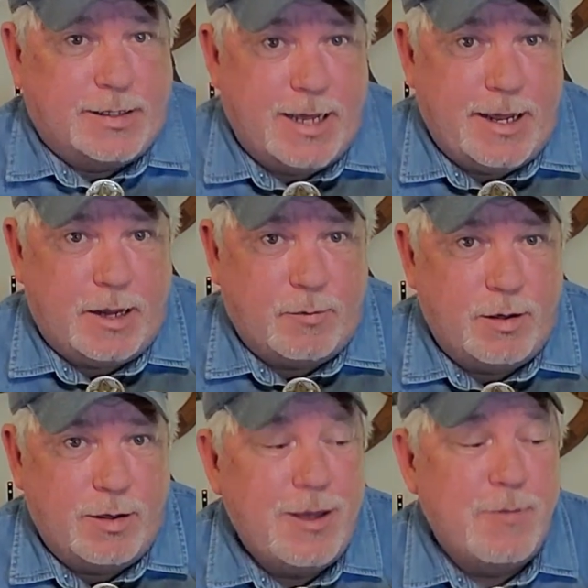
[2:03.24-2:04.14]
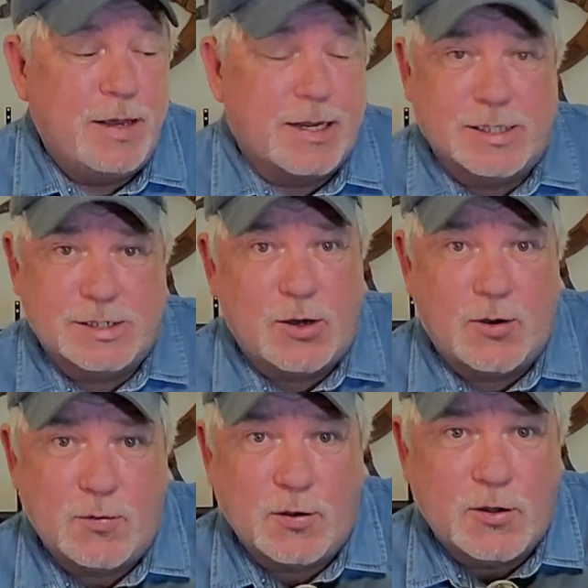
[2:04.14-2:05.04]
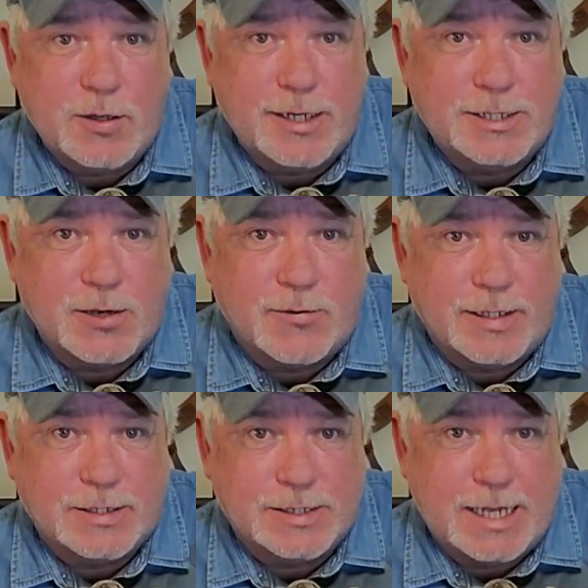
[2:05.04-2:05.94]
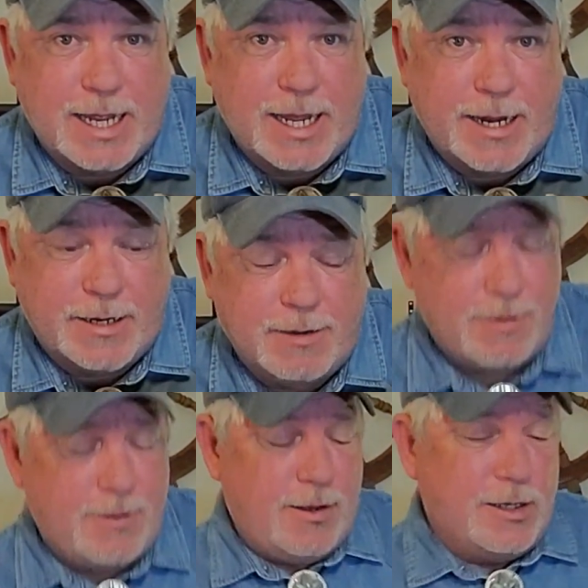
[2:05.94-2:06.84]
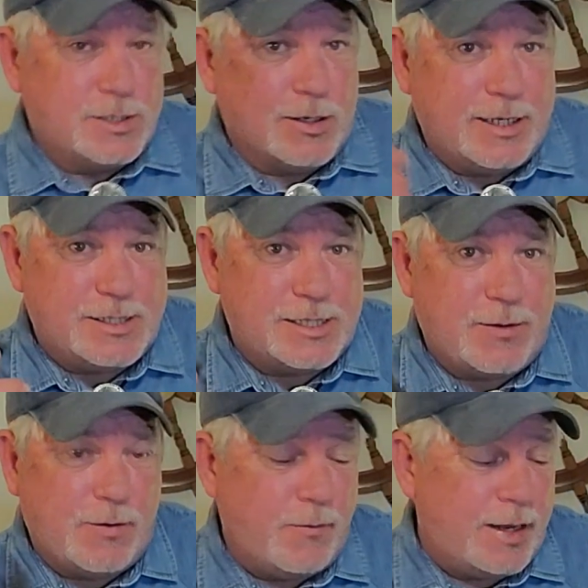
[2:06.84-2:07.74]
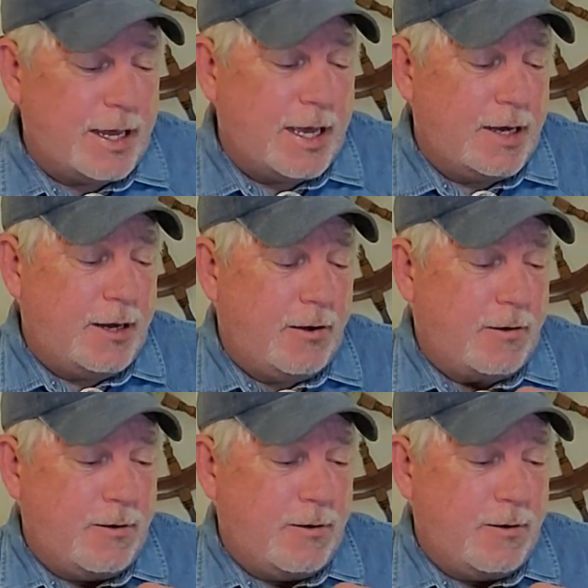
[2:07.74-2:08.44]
tape because all the goodies are inside. So let's see what we got here.